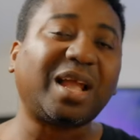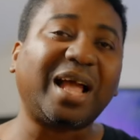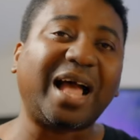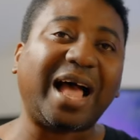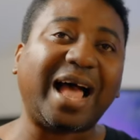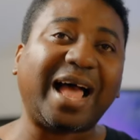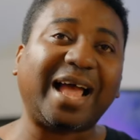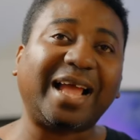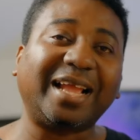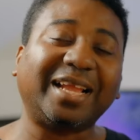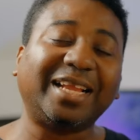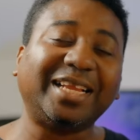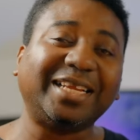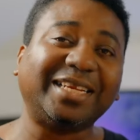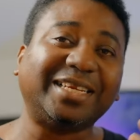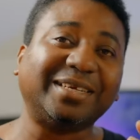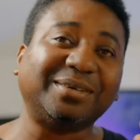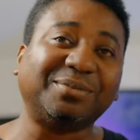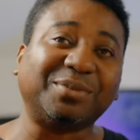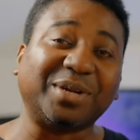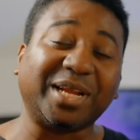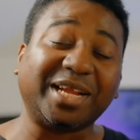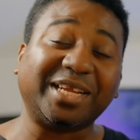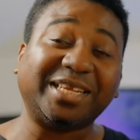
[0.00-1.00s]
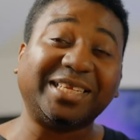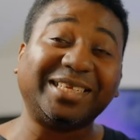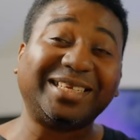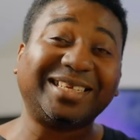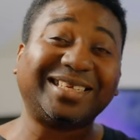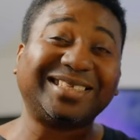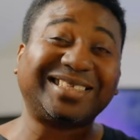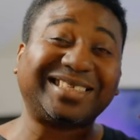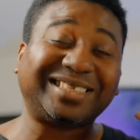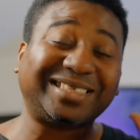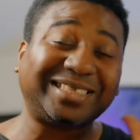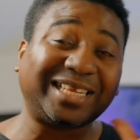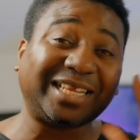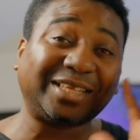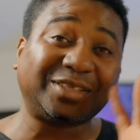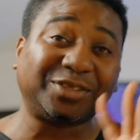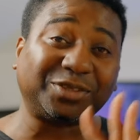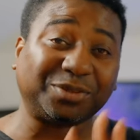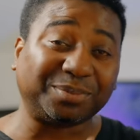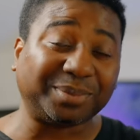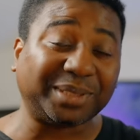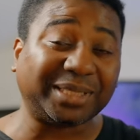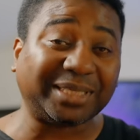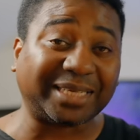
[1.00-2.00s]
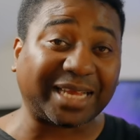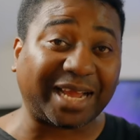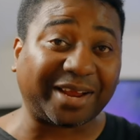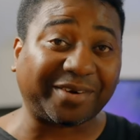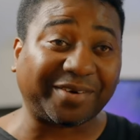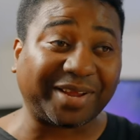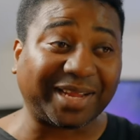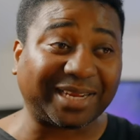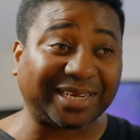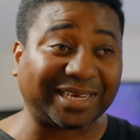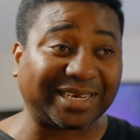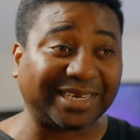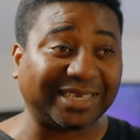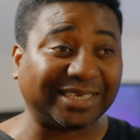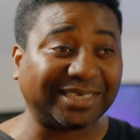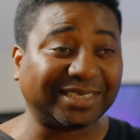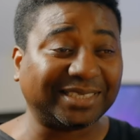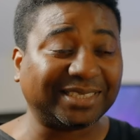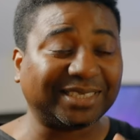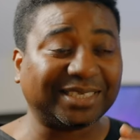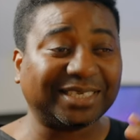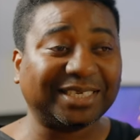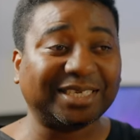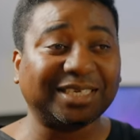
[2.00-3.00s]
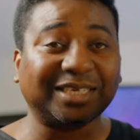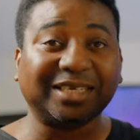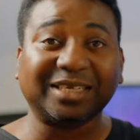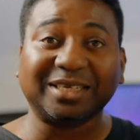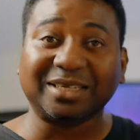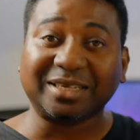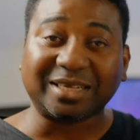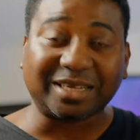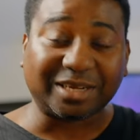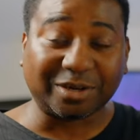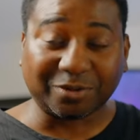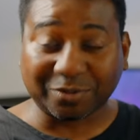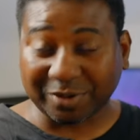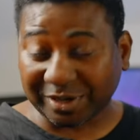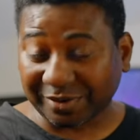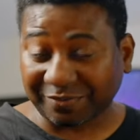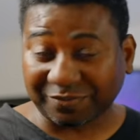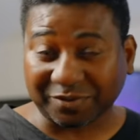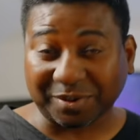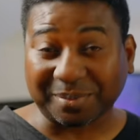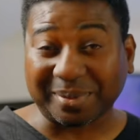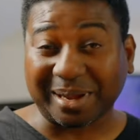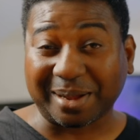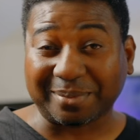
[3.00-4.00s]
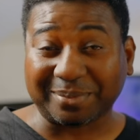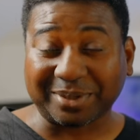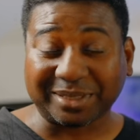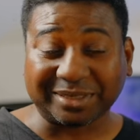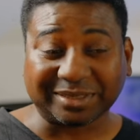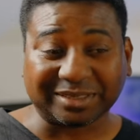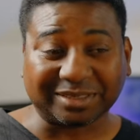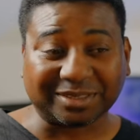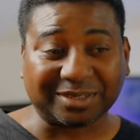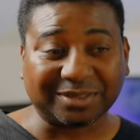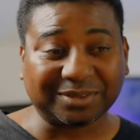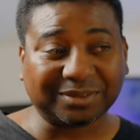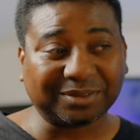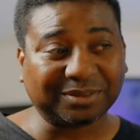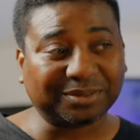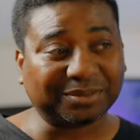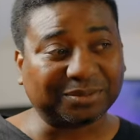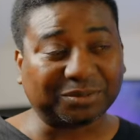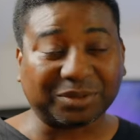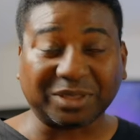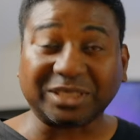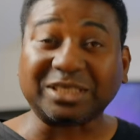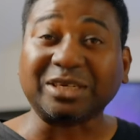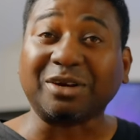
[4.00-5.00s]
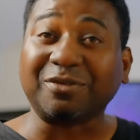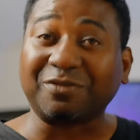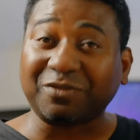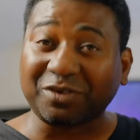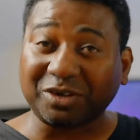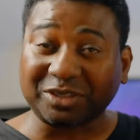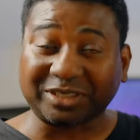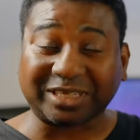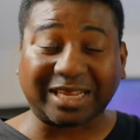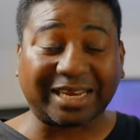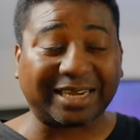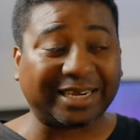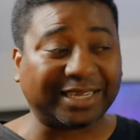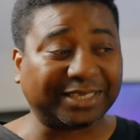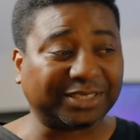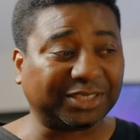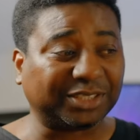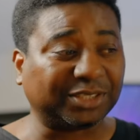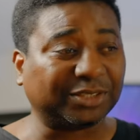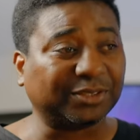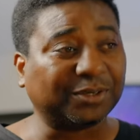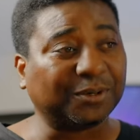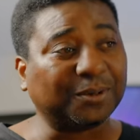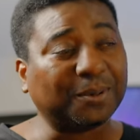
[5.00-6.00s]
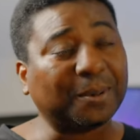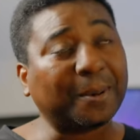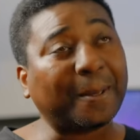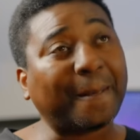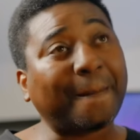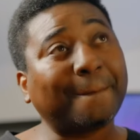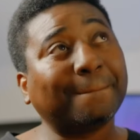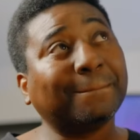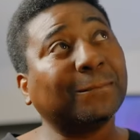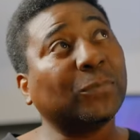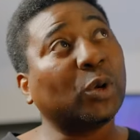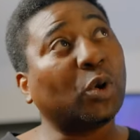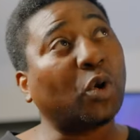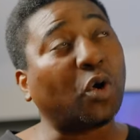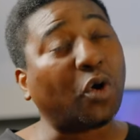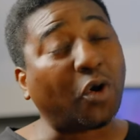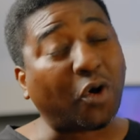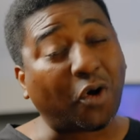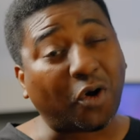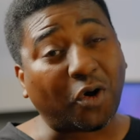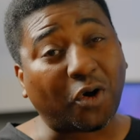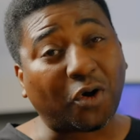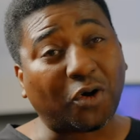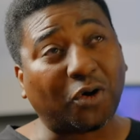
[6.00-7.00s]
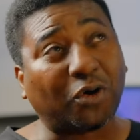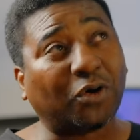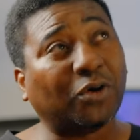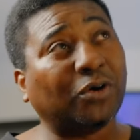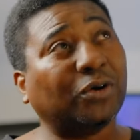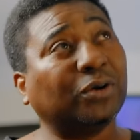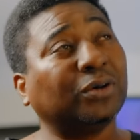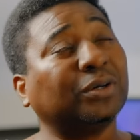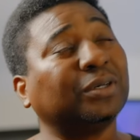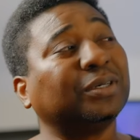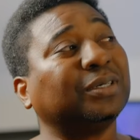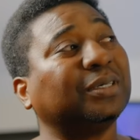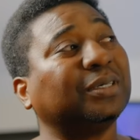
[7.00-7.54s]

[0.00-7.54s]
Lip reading: were either sent to me directly away from Amazon, which of course I let you know, or